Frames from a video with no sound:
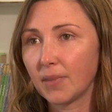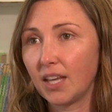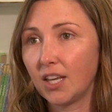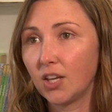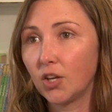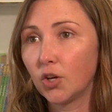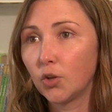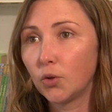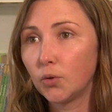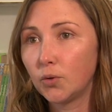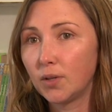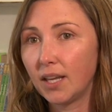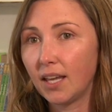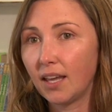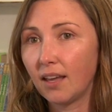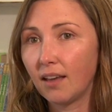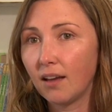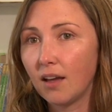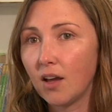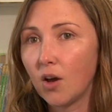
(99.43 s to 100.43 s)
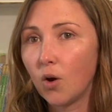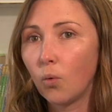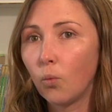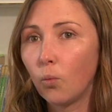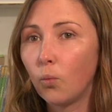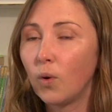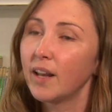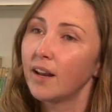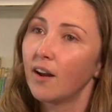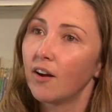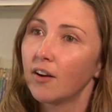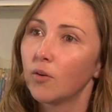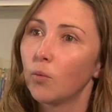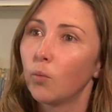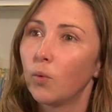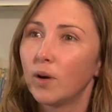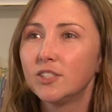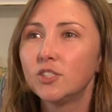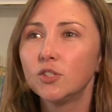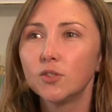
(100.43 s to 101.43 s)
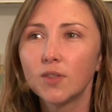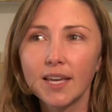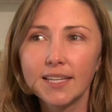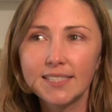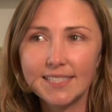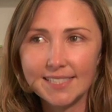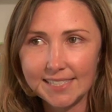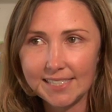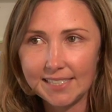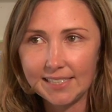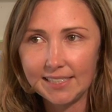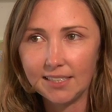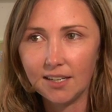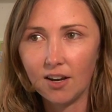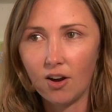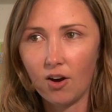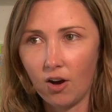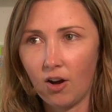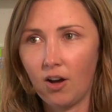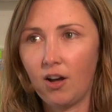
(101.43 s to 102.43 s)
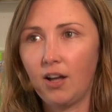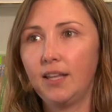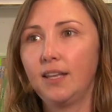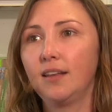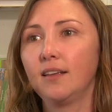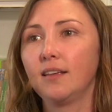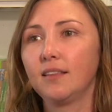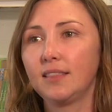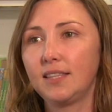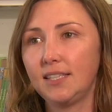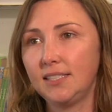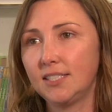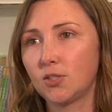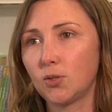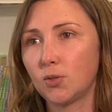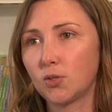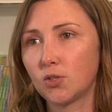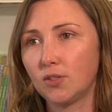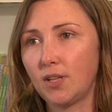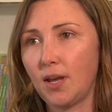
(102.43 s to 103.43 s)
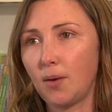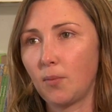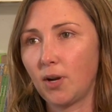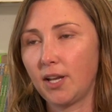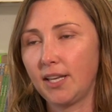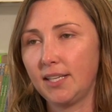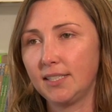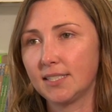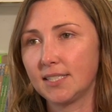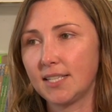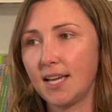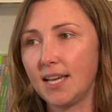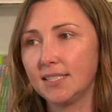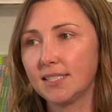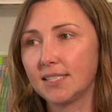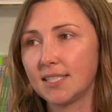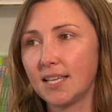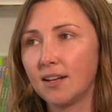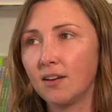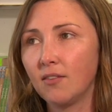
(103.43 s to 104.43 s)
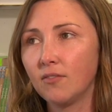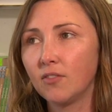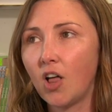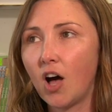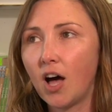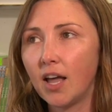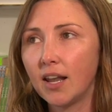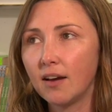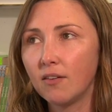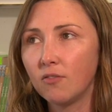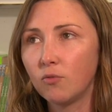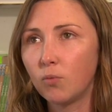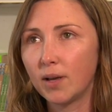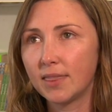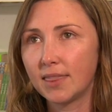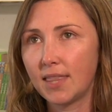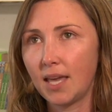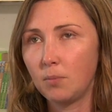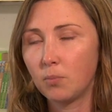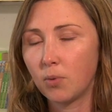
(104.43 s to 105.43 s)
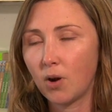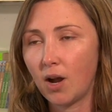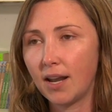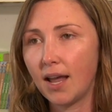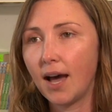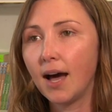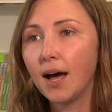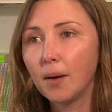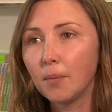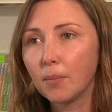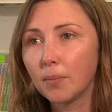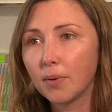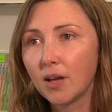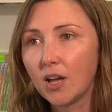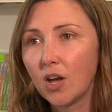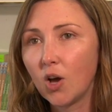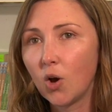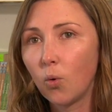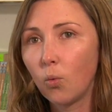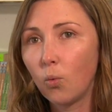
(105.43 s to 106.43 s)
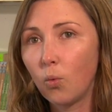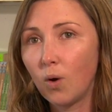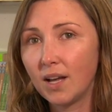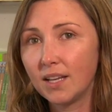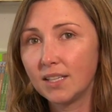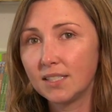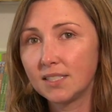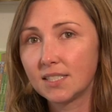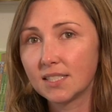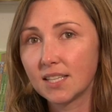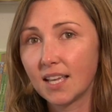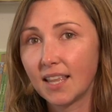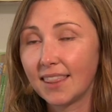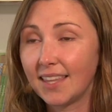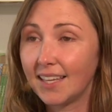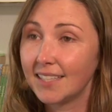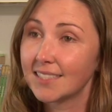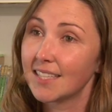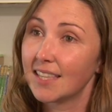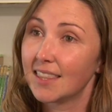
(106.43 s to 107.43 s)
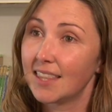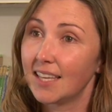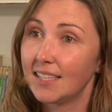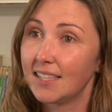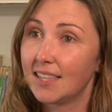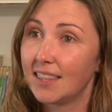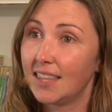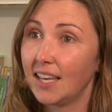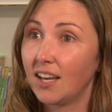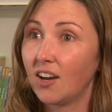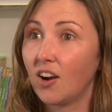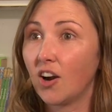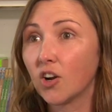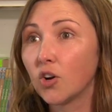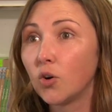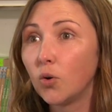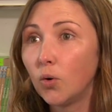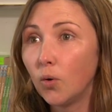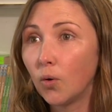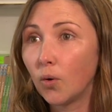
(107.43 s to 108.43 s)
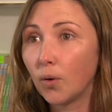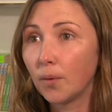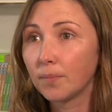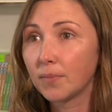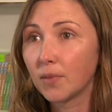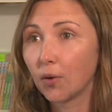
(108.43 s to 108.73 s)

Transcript: including what do they see on these social networking sites. And a lot of what they brought up was things that they think are cool,